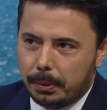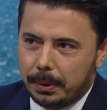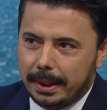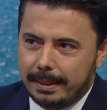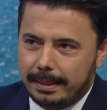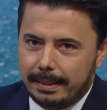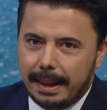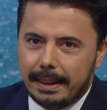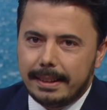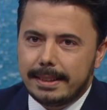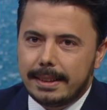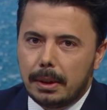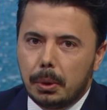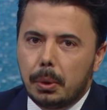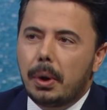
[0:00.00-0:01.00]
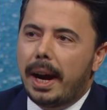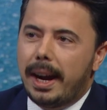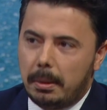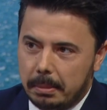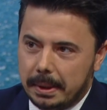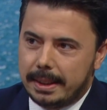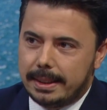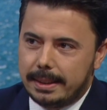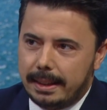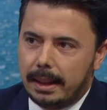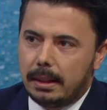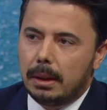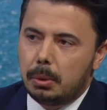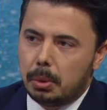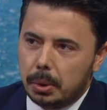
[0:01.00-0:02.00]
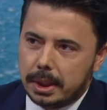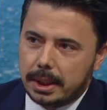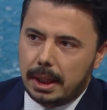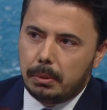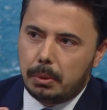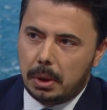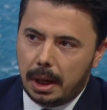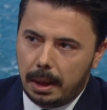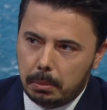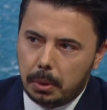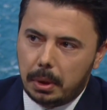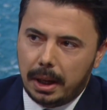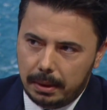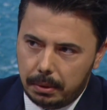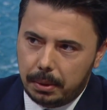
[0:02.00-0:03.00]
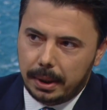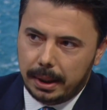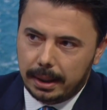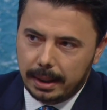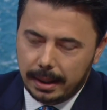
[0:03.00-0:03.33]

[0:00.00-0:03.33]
that there is a requirement that the tourists have to come to country.